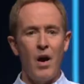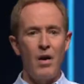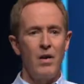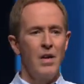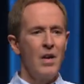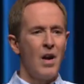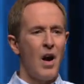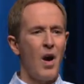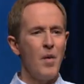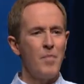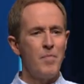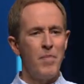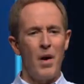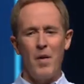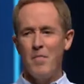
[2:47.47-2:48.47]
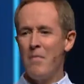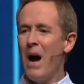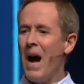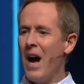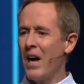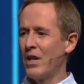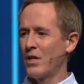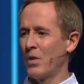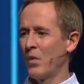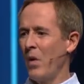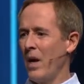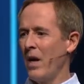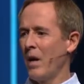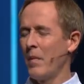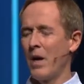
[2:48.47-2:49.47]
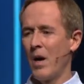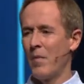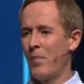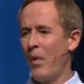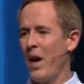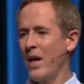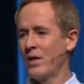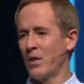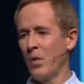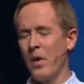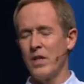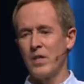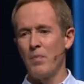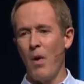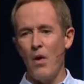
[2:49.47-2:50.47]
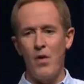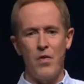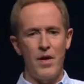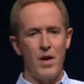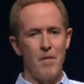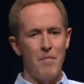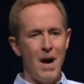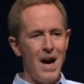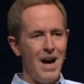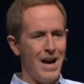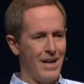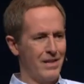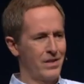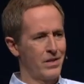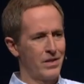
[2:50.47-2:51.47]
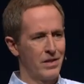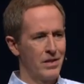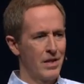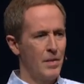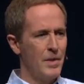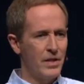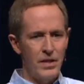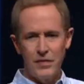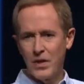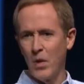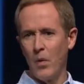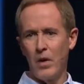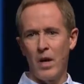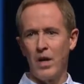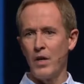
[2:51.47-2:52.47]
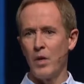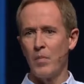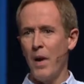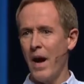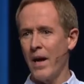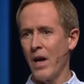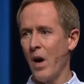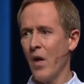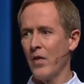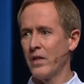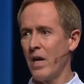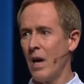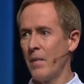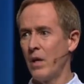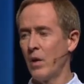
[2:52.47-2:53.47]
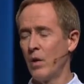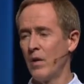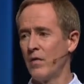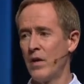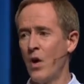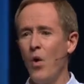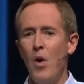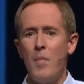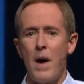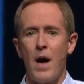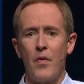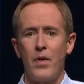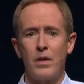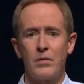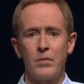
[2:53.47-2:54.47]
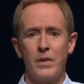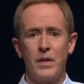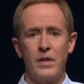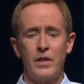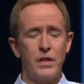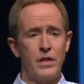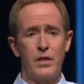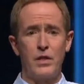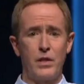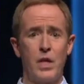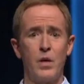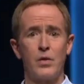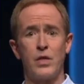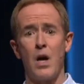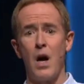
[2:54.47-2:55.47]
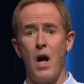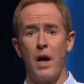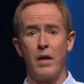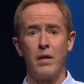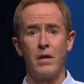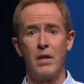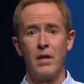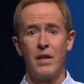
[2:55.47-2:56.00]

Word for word: Our minds are way, I mean, our brains are way smarter than our minds. I mean, stuff's going on in your body all the time you don't even know about. It just goes on.